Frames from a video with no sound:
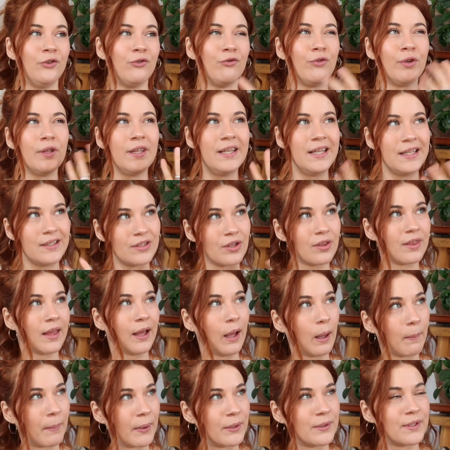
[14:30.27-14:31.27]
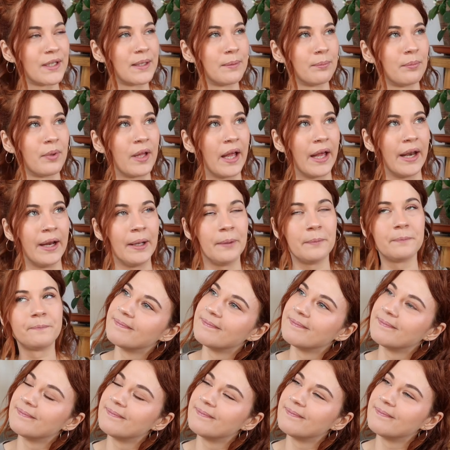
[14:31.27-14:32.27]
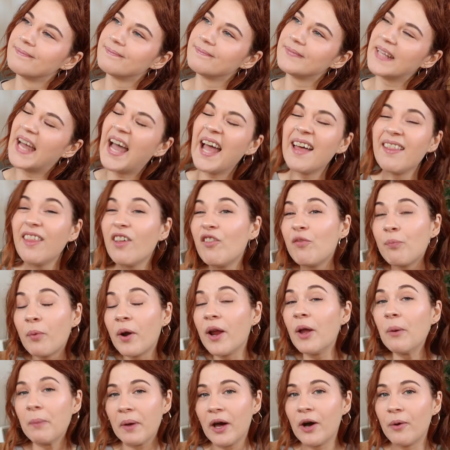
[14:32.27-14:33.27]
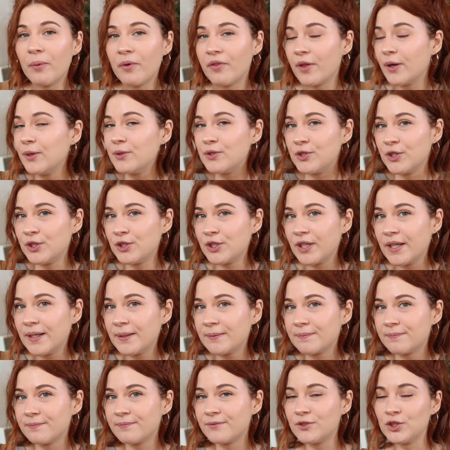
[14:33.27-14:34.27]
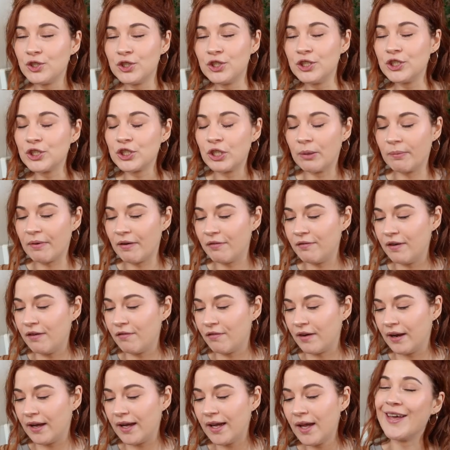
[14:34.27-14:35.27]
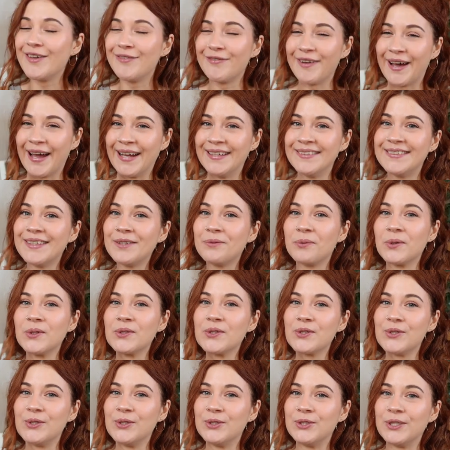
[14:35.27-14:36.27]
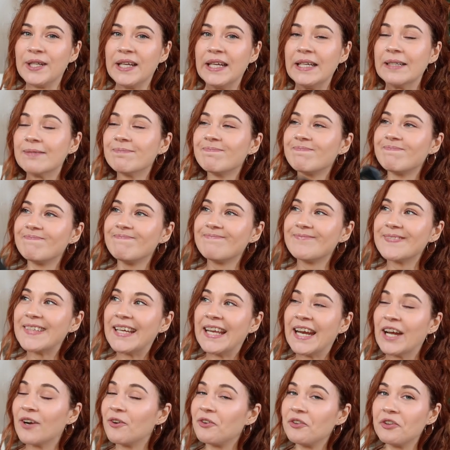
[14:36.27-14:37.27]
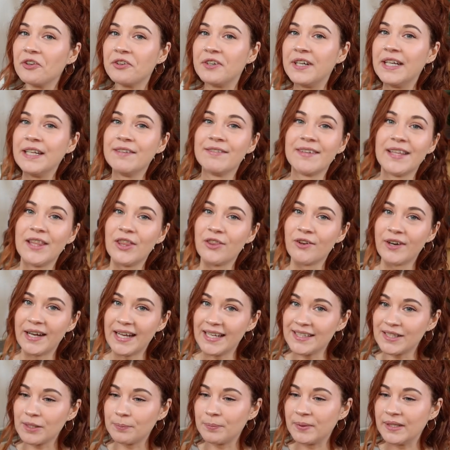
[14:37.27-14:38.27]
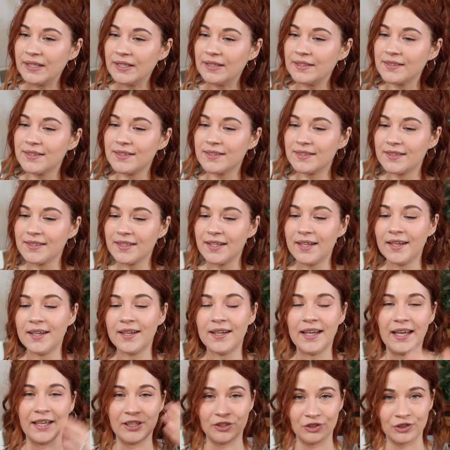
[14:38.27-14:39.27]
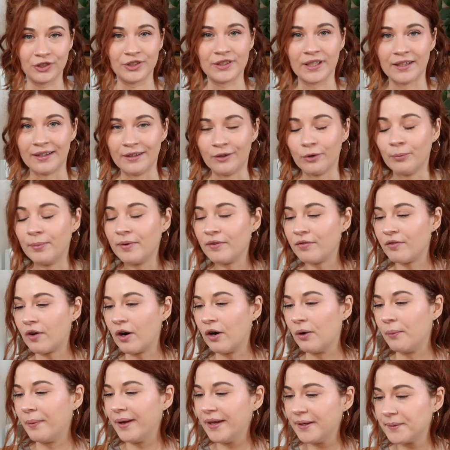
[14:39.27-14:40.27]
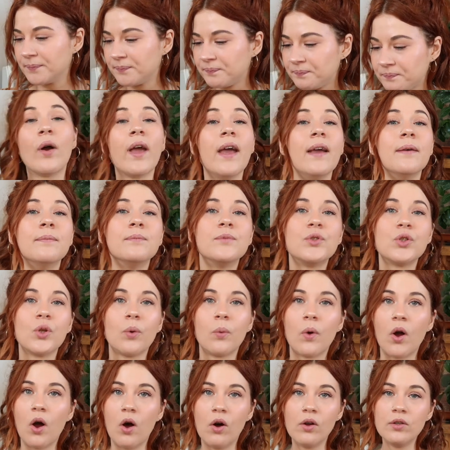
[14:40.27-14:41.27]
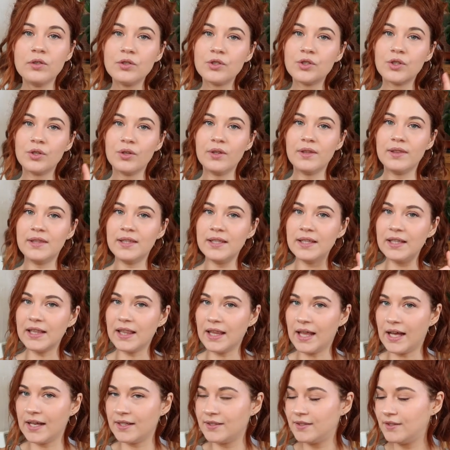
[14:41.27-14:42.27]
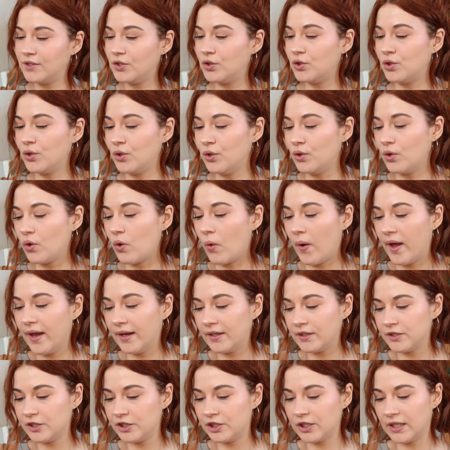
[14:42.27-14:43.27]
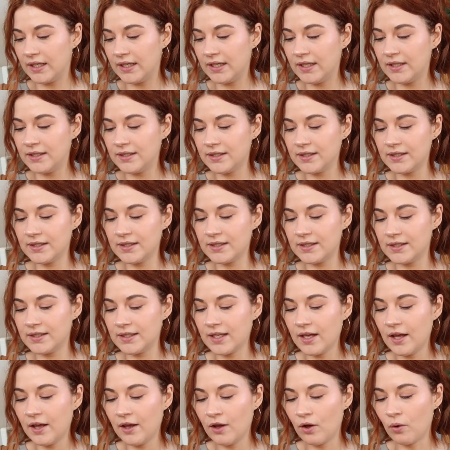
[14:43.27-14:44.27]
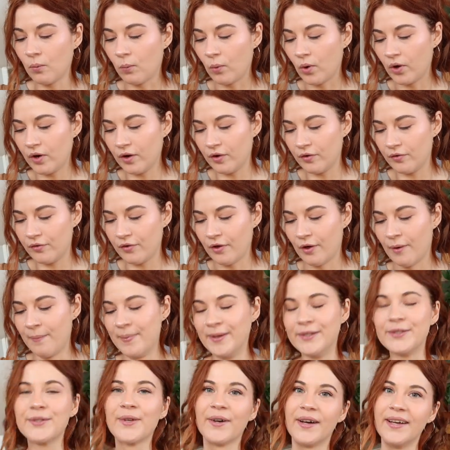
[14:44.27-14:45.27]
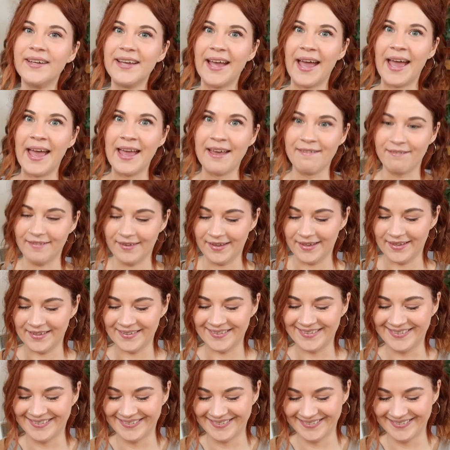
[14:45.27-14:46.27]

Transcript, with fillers: You really need to think about it and plan it. I live pretty well without sushi. Sushi's not my favourite. If I did want sushi and I got the craving, there is a place. It's just a little bit far away. Okay, so we're on to the last two questions. One of them is quite heavy.